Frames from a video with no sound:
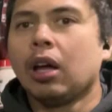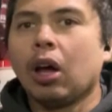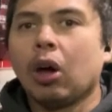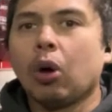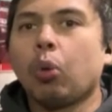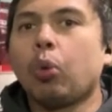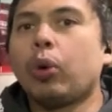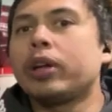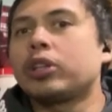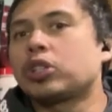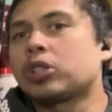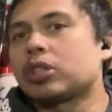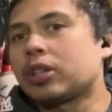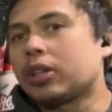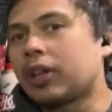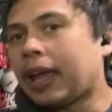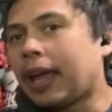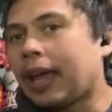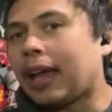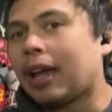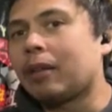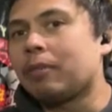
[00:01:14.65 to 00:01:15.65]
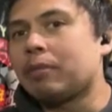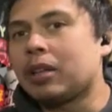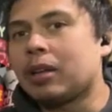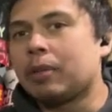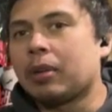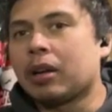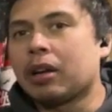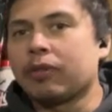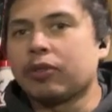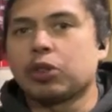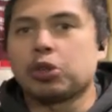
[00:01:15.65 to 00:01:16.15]
which can be
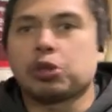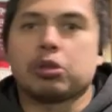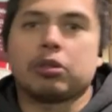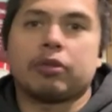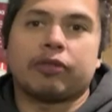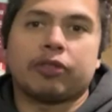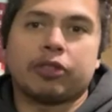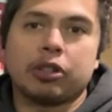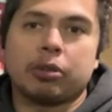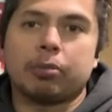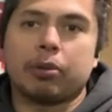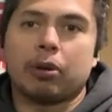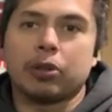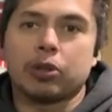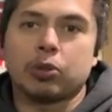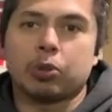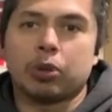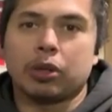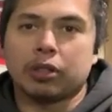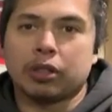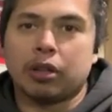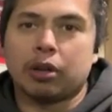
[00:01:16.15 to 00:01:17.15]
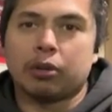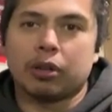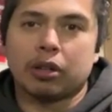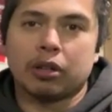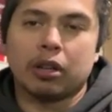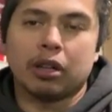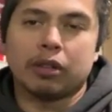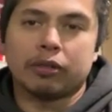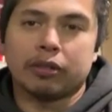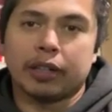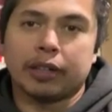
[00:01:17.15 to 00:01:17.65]
beneficial for your post-workout
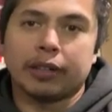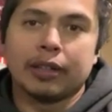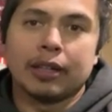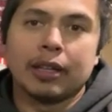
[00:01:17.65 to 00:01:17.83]
recovery.